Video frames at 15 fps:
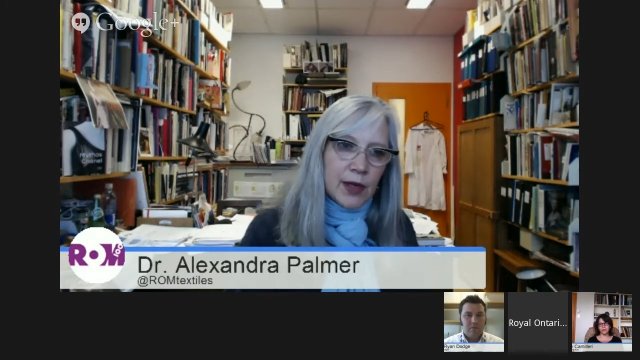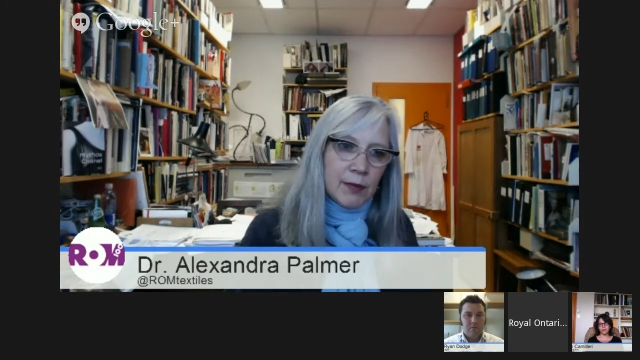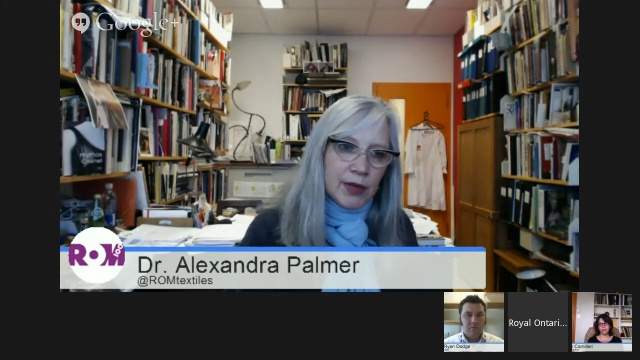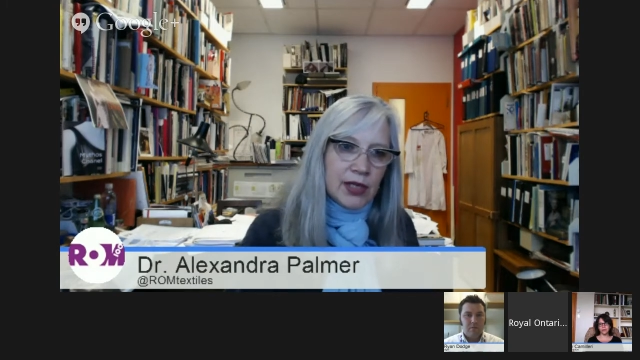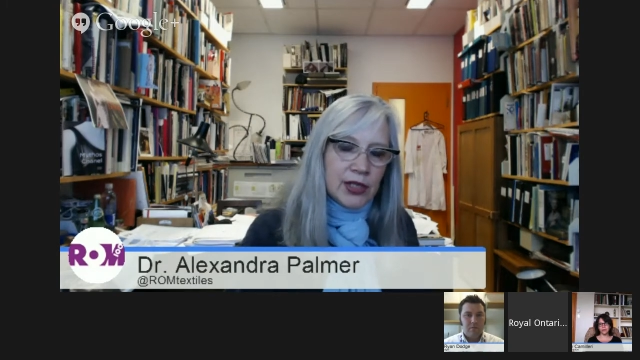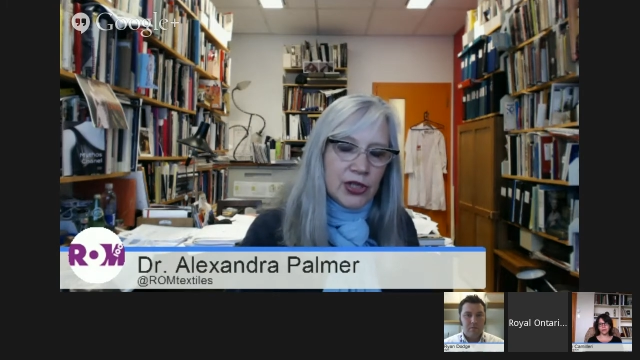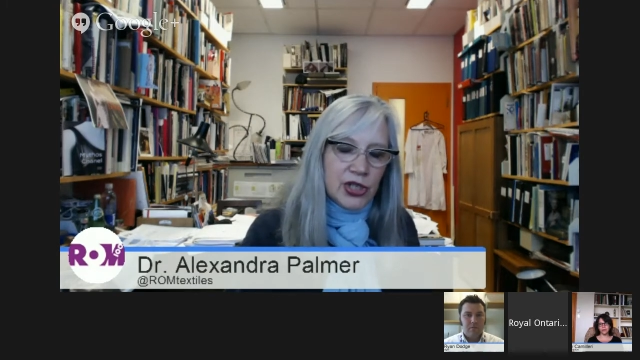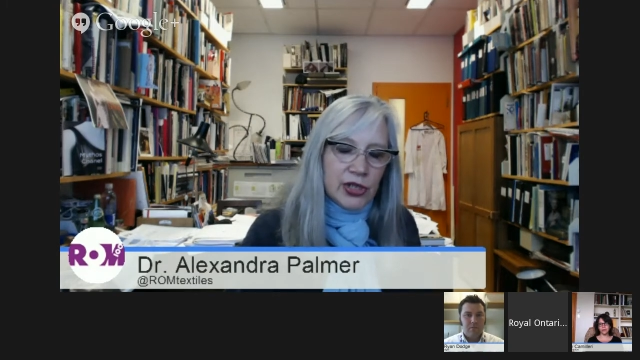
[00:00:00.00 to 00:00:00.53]

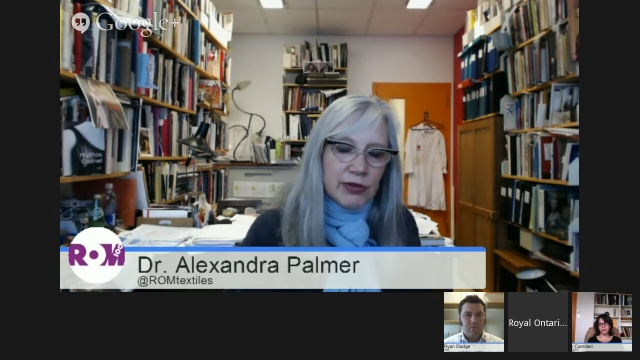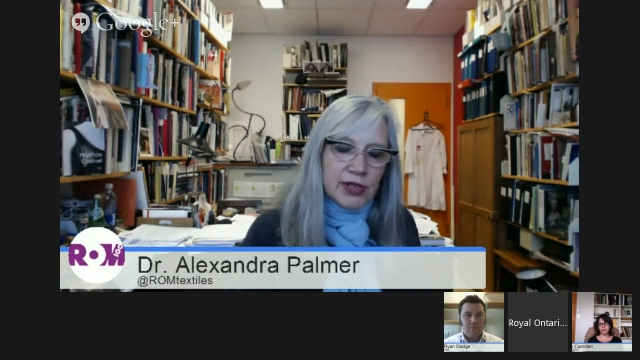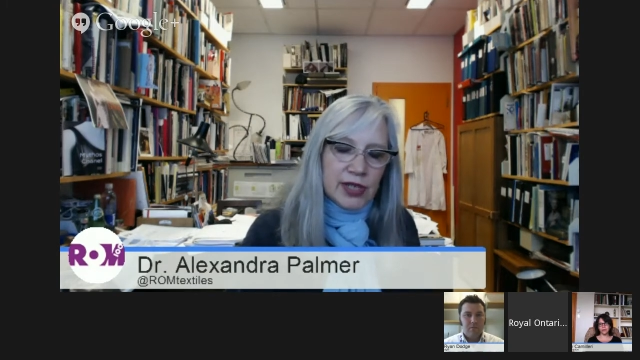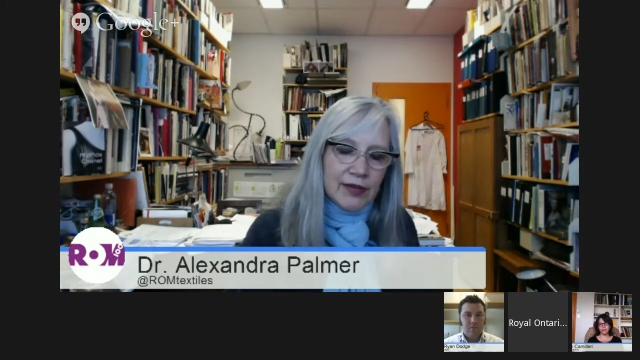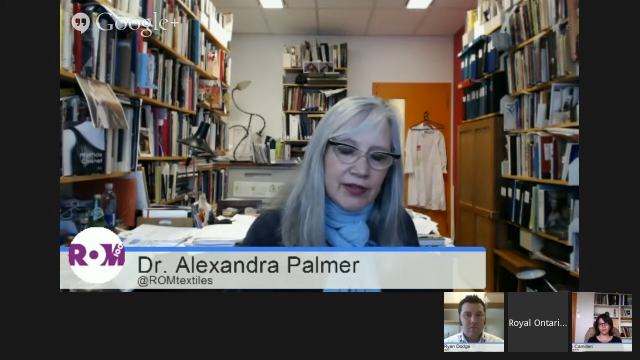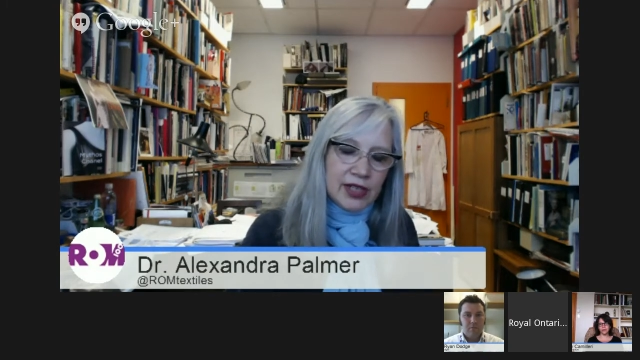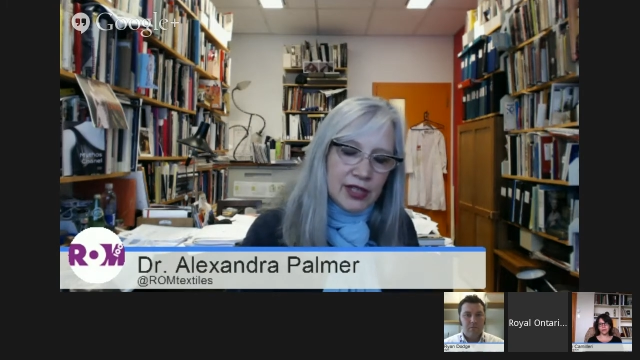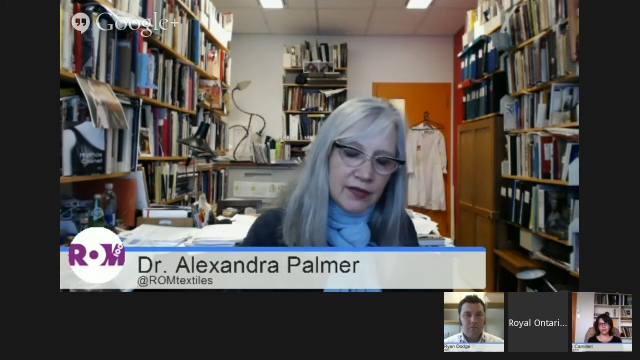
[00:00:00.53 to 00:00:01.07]
because she was
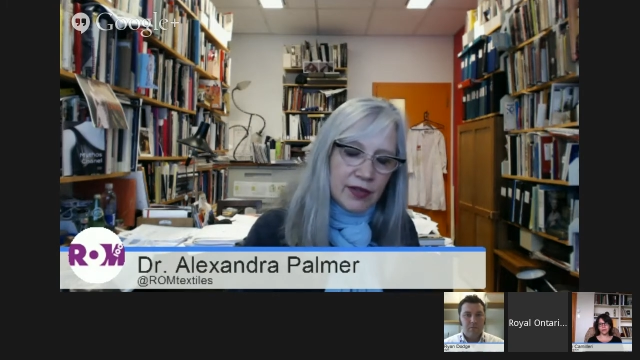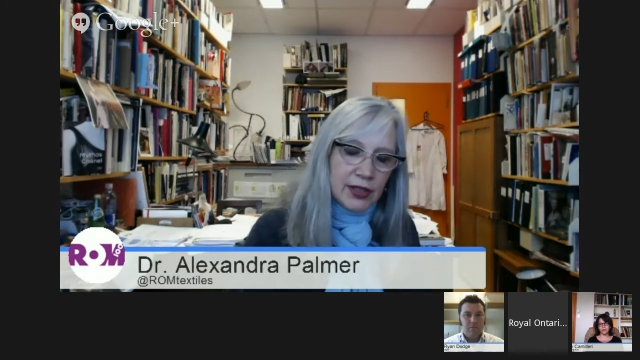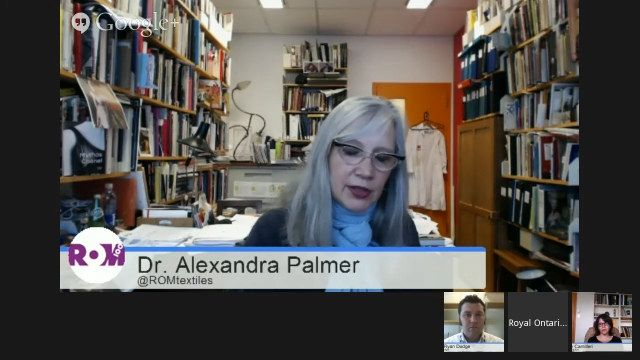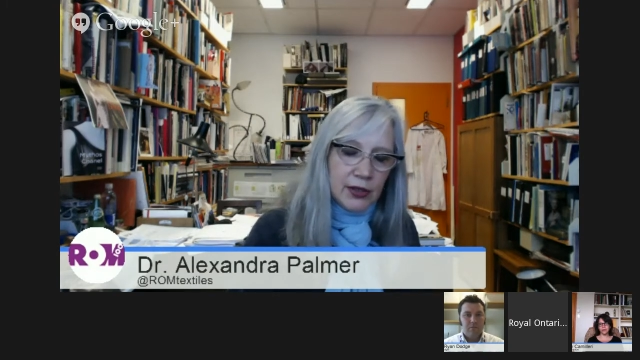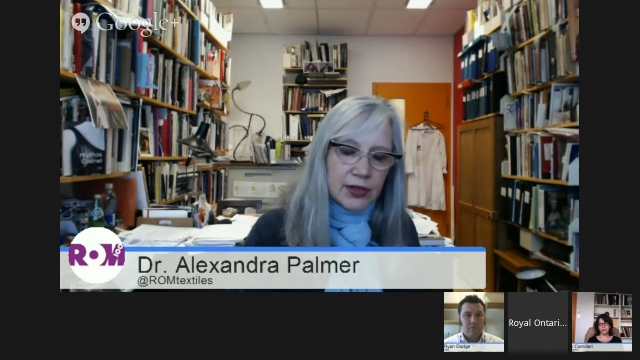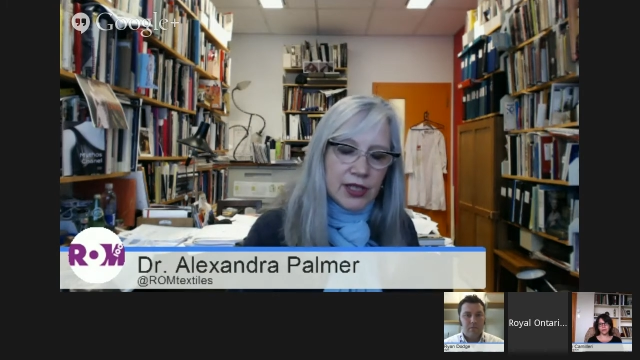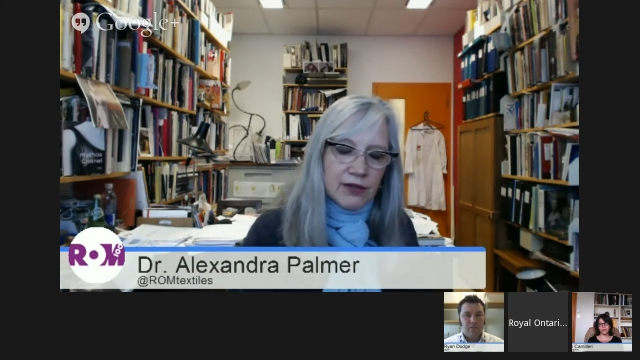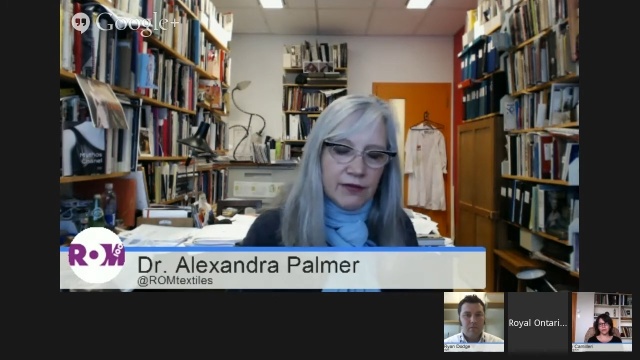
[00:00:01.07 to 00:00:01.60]
having
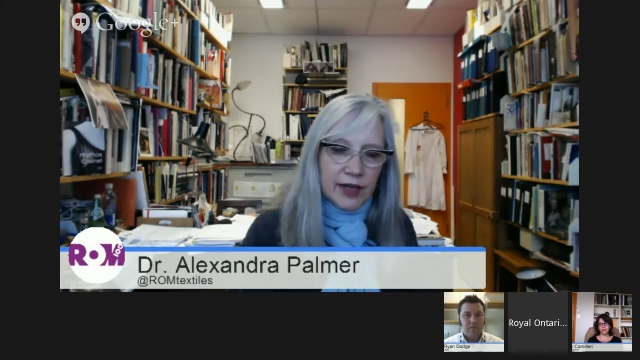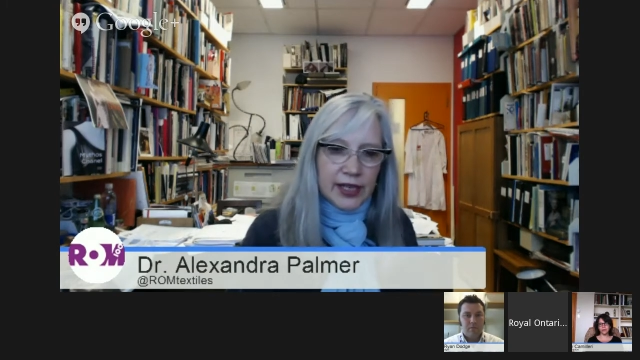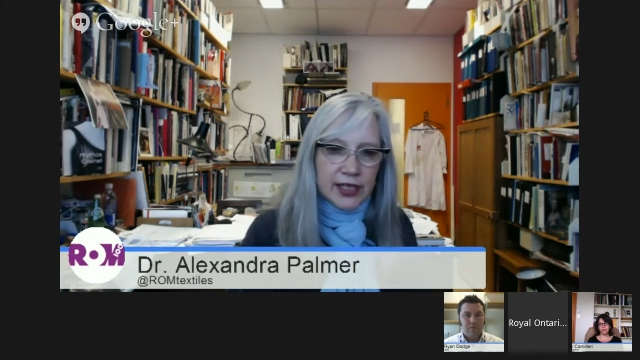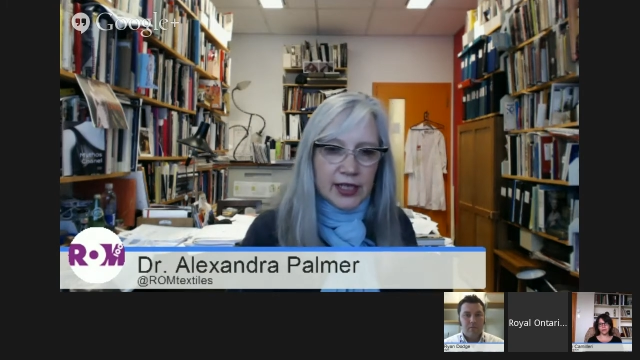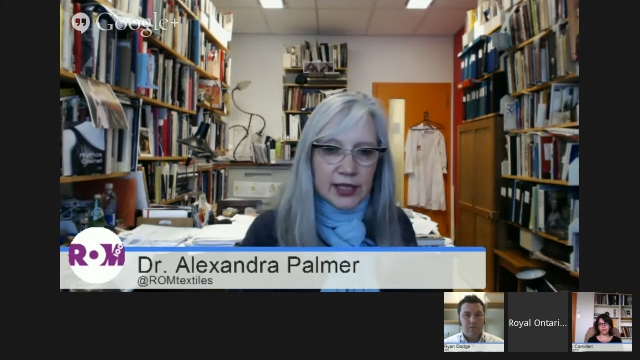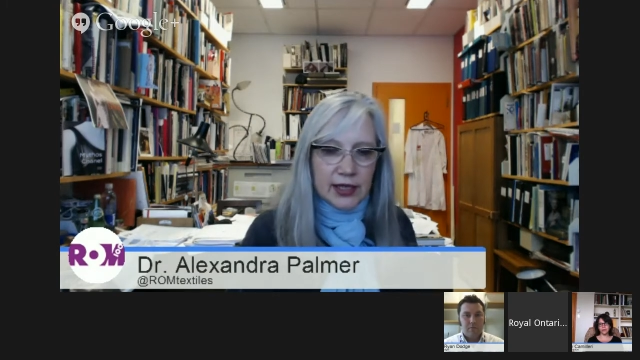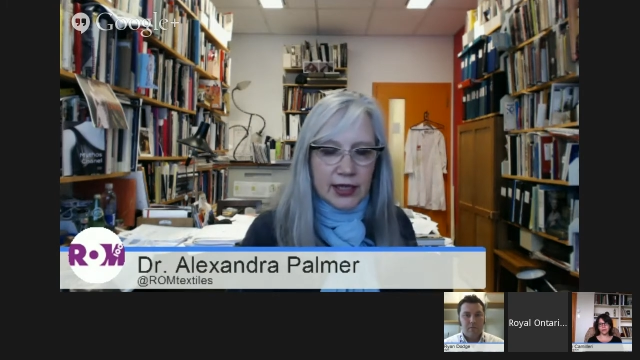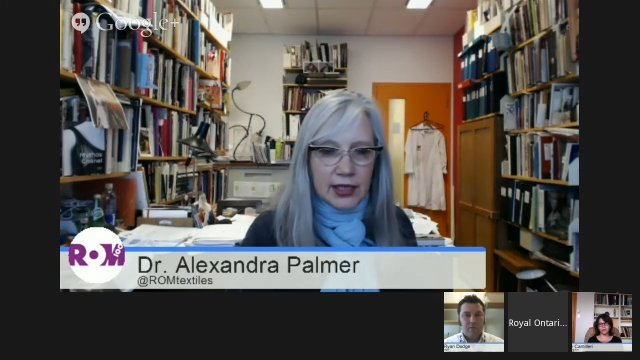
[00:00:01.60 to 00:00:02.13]
difficulty
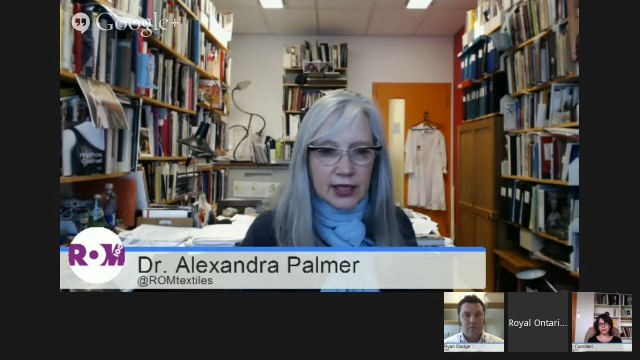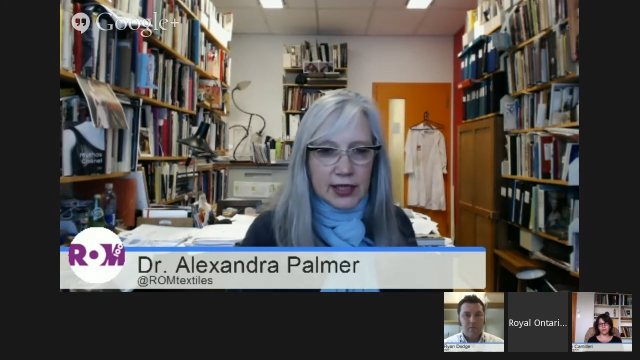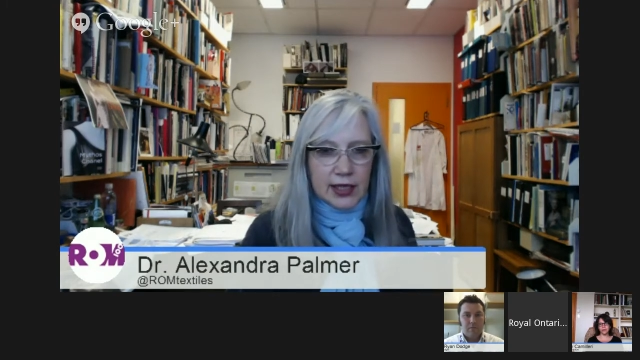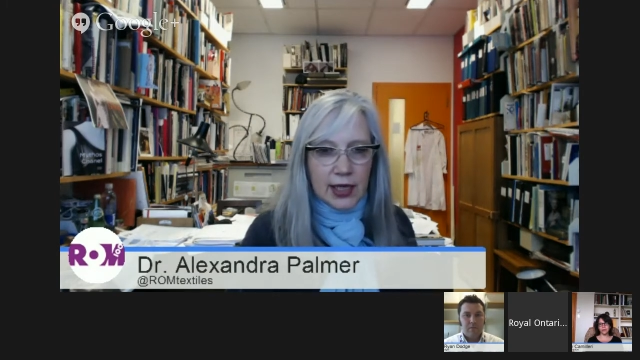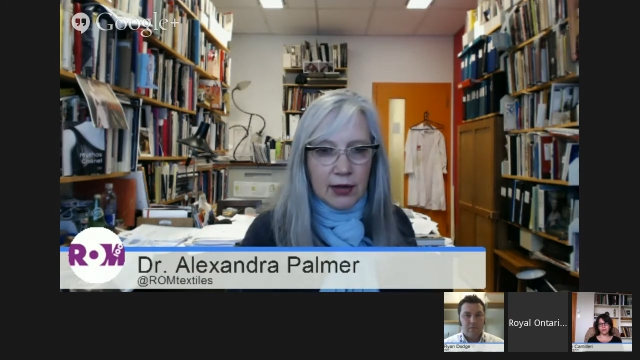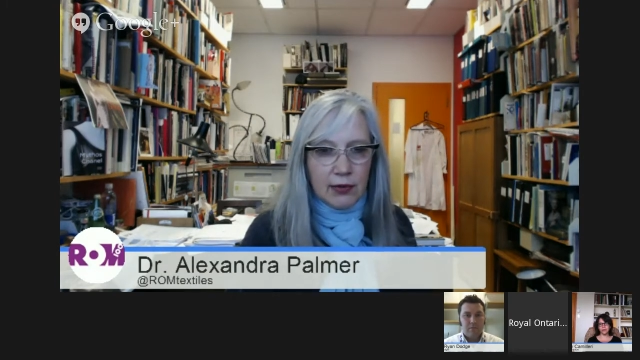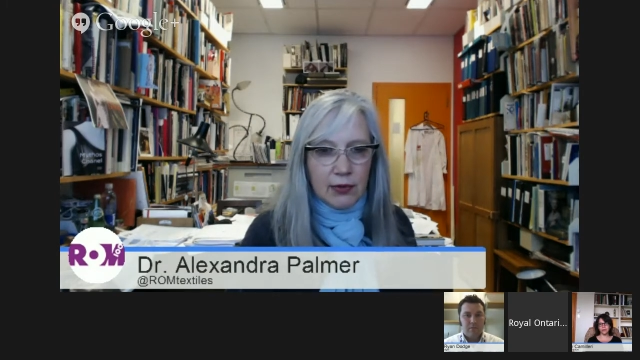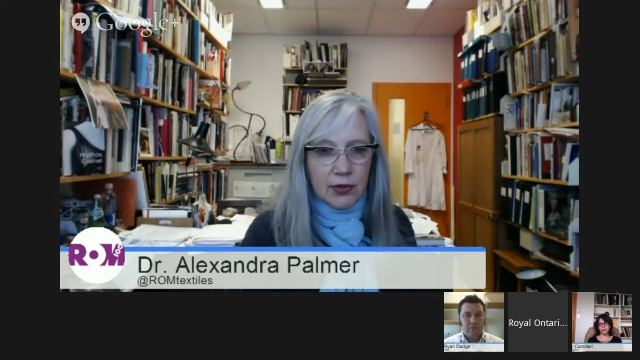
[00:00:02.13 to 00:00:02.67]
finding things
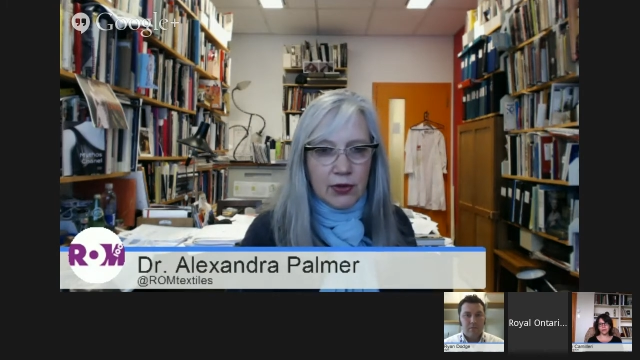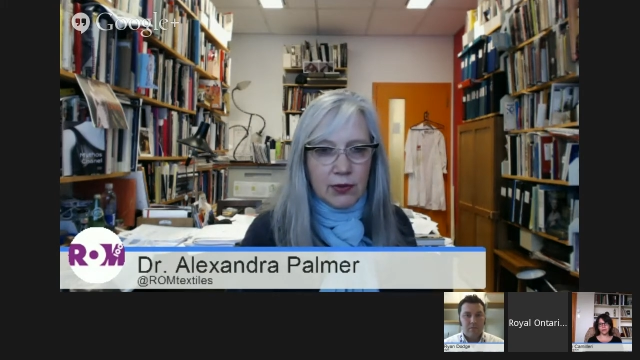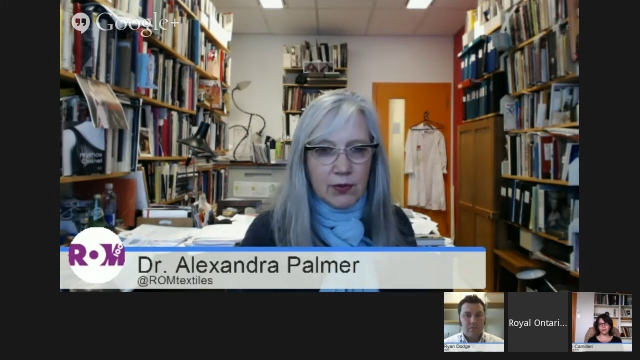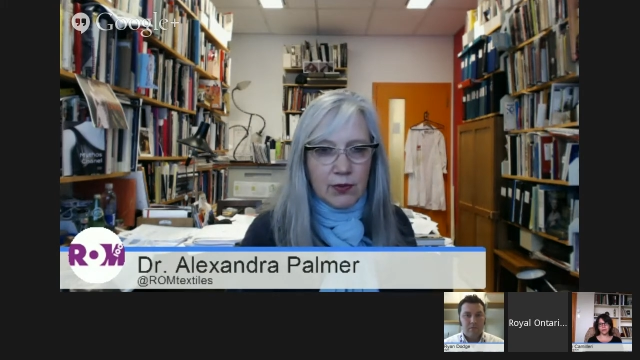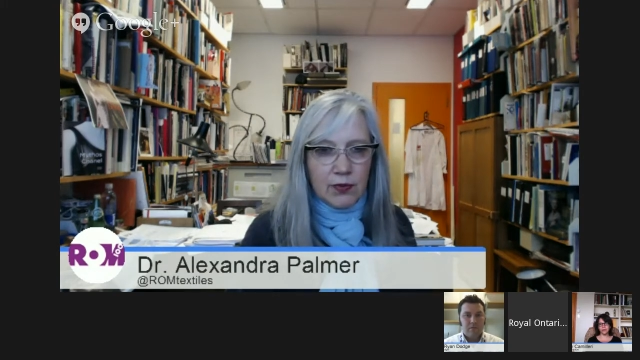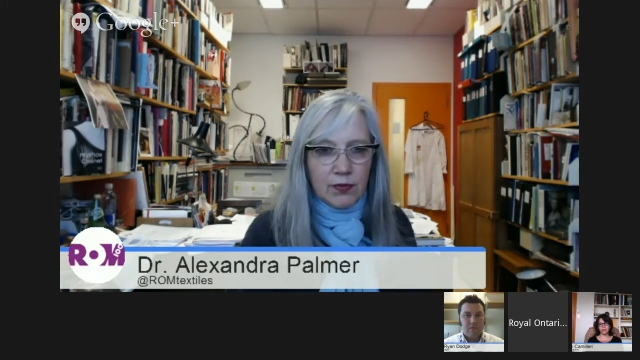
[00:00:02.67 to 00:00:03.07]
that were